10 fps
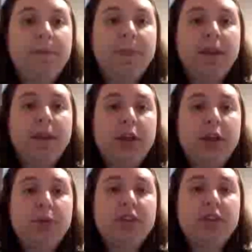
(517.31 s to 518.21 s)
as well as the
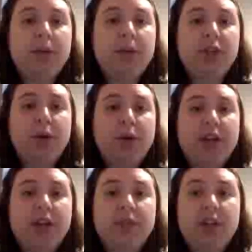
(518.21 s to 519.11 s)
name Sycorax from The
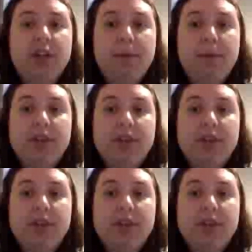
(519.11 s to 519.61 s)
Tempest.